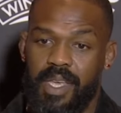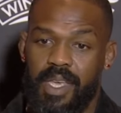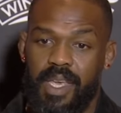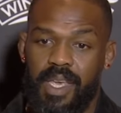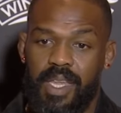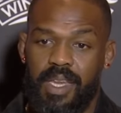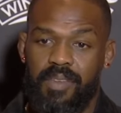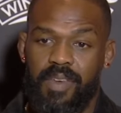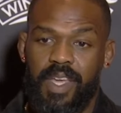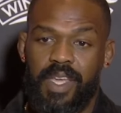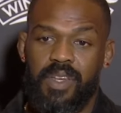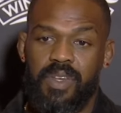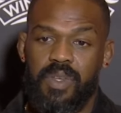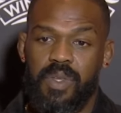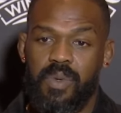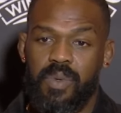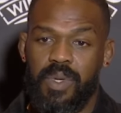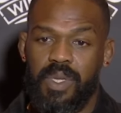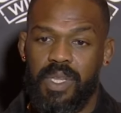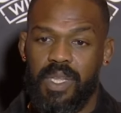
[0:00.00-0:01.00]
and if I can
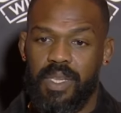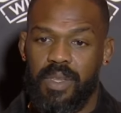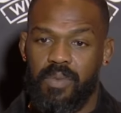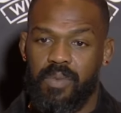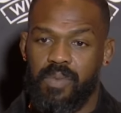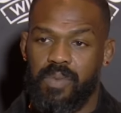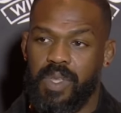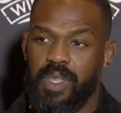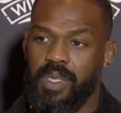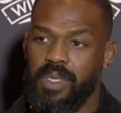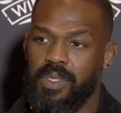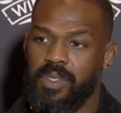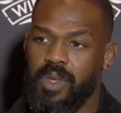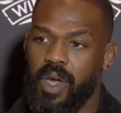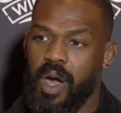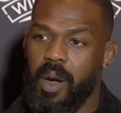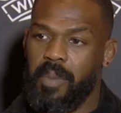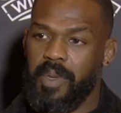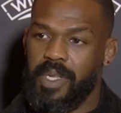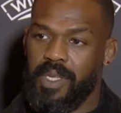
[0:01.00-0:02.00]
do it in a really
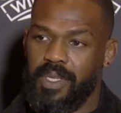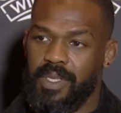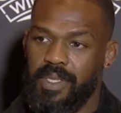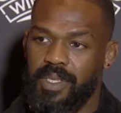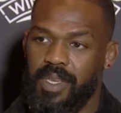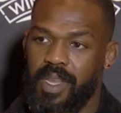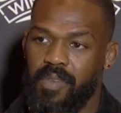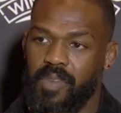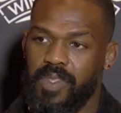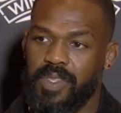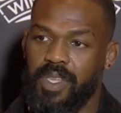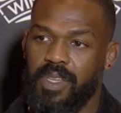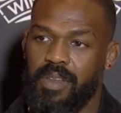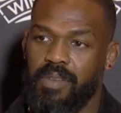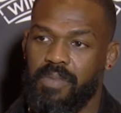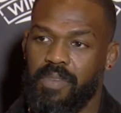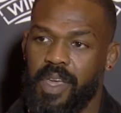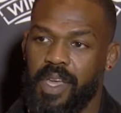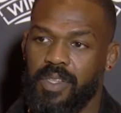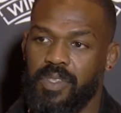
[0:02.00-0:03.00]
dominant, devastating
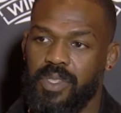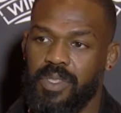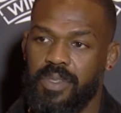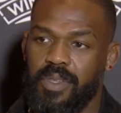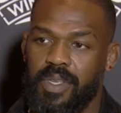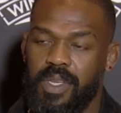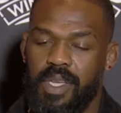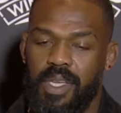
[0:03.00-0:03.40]
fashion,